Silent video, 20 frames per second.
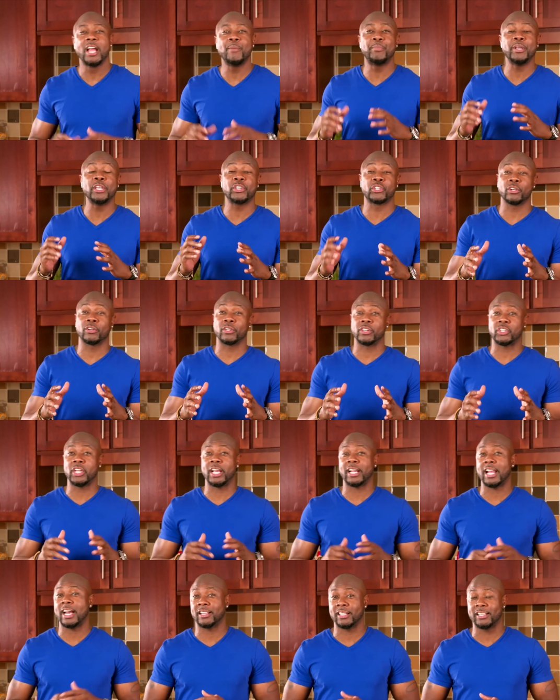And be sure to
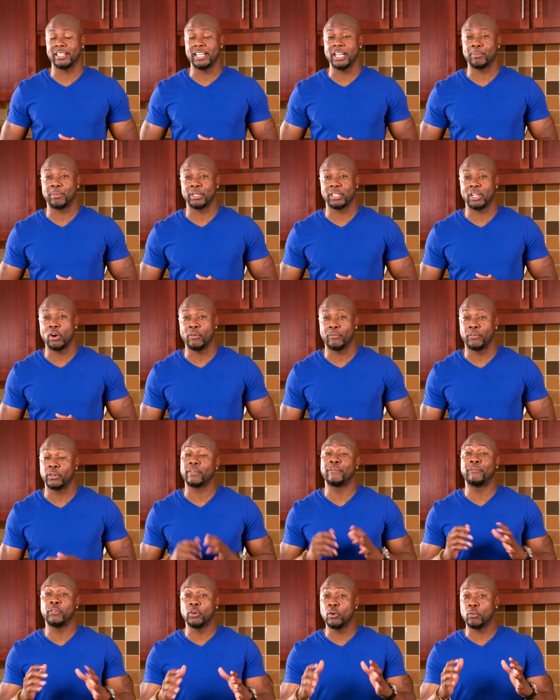check out the link below for the
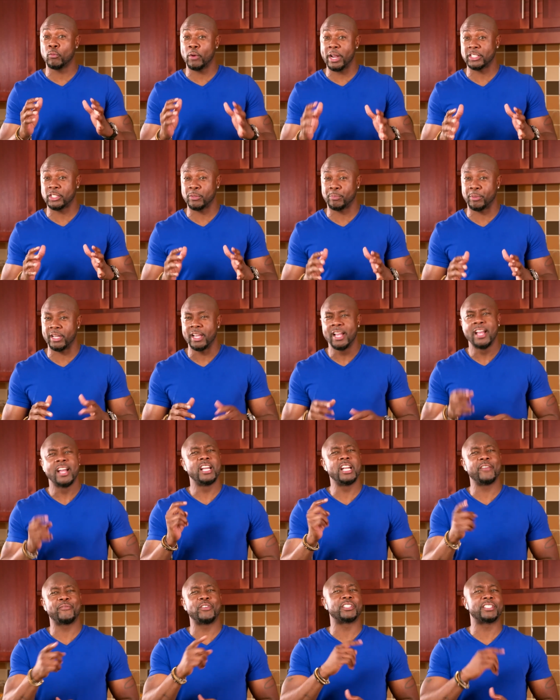full recipe.
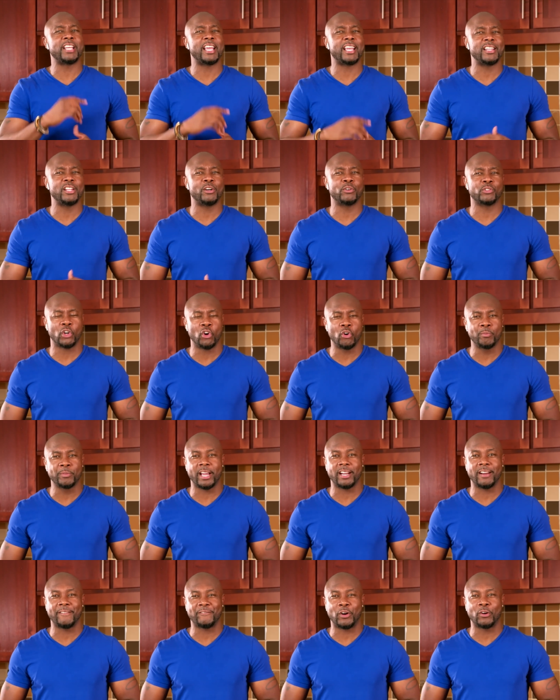And if you're taking those home
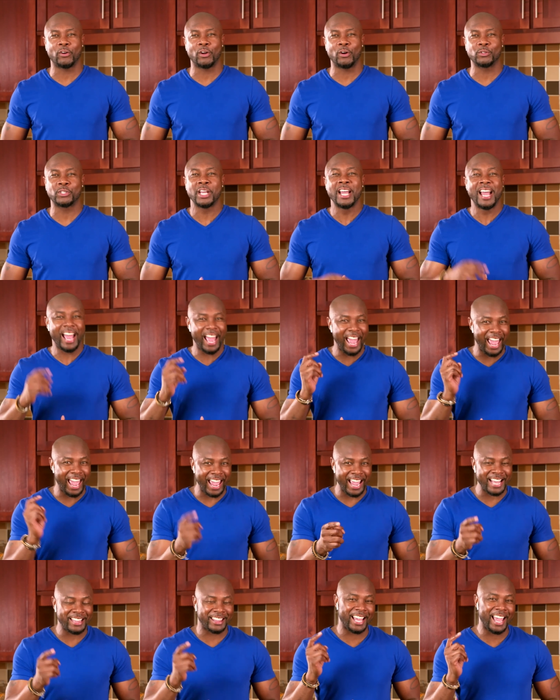getting photos,
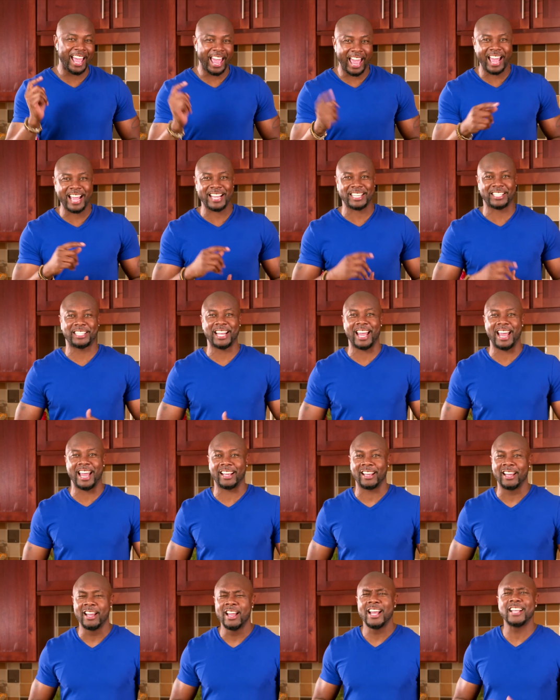add the hashtag.
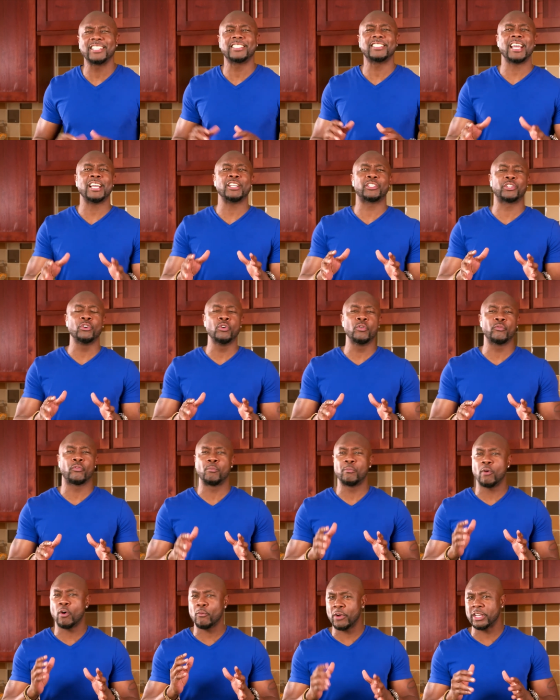And stay tuned for
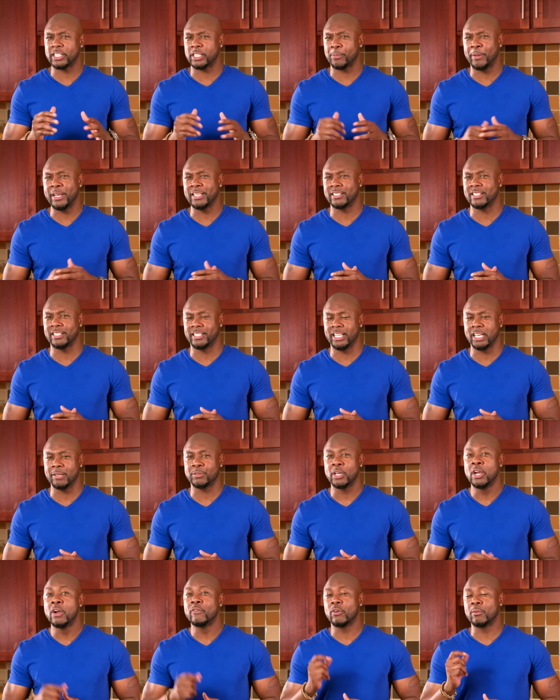more recipes and tips
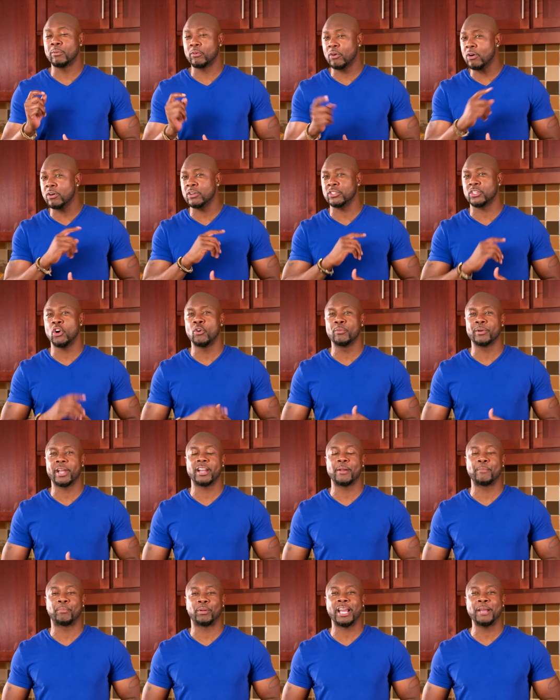from Kroger's Home
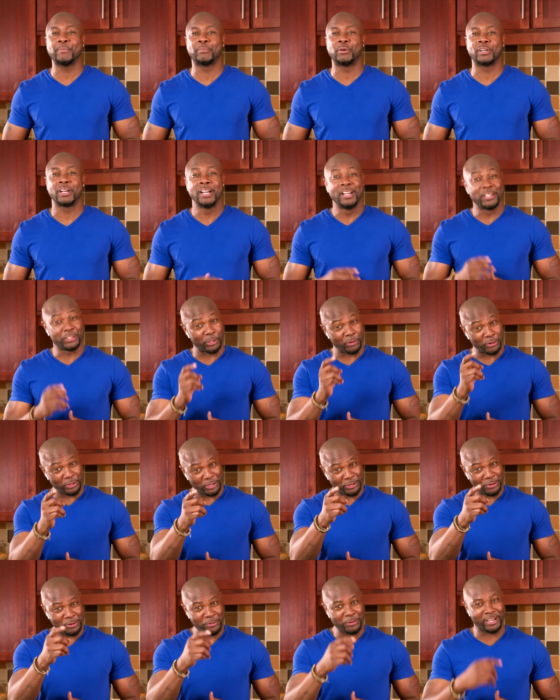Getting Playbook so
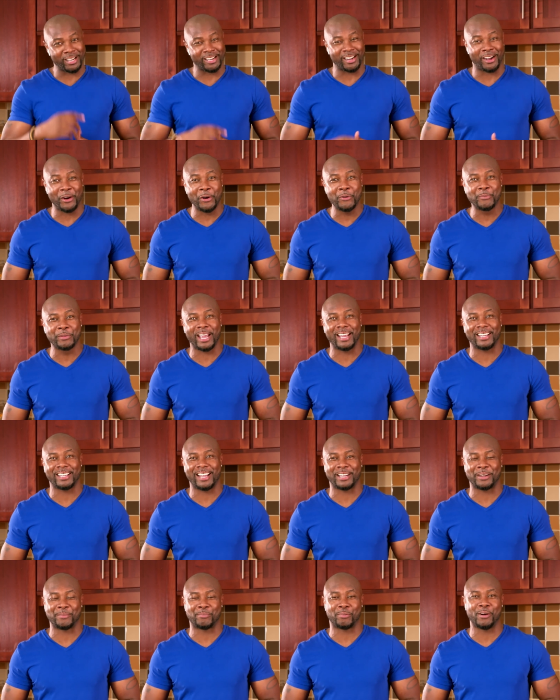you can home gate
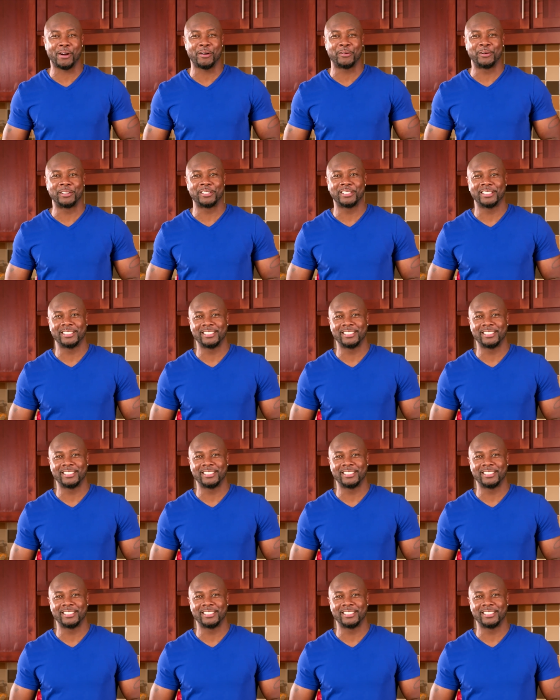like a pro.